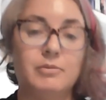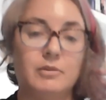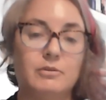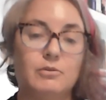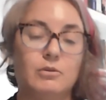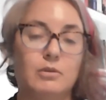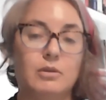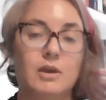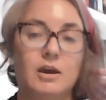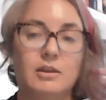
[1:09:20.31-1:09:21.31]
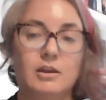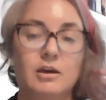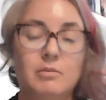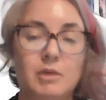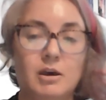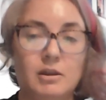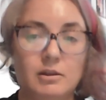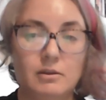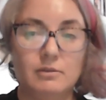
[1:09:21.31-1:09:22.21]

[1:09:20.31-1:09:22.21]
It's called the Al-Nakba, and it is